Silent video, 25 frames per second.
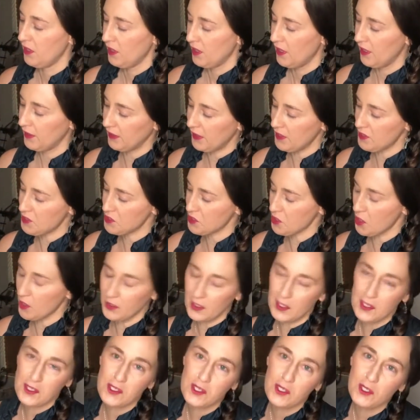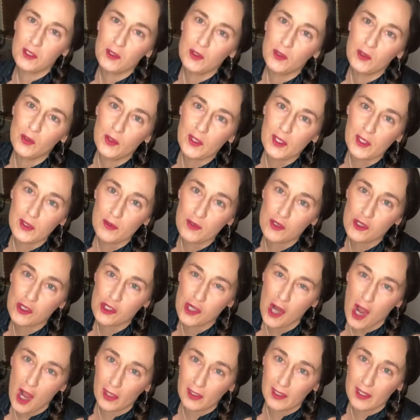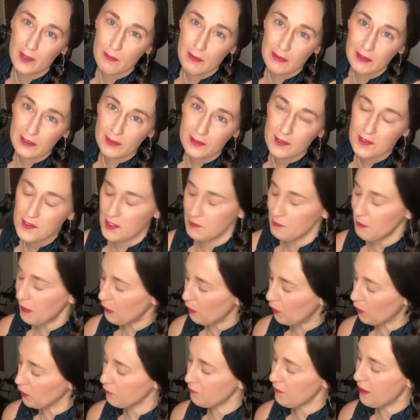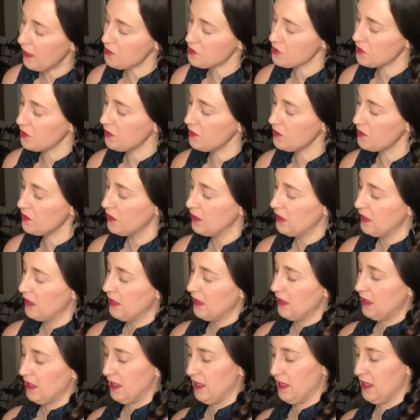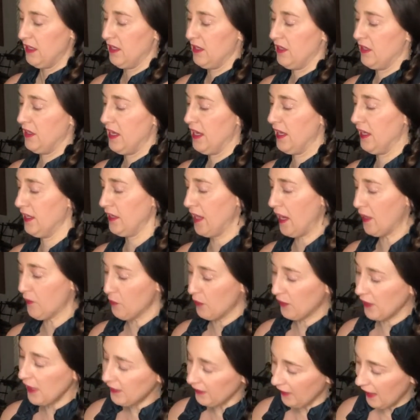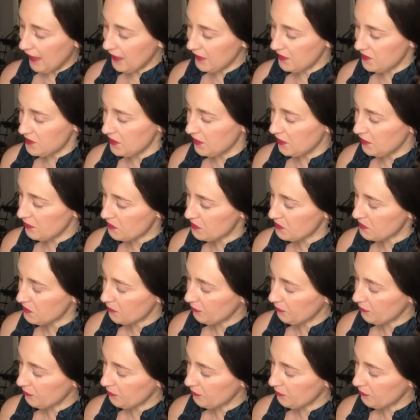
and I started to use chocolate bitters in my Old Fashioned, and I really liked it.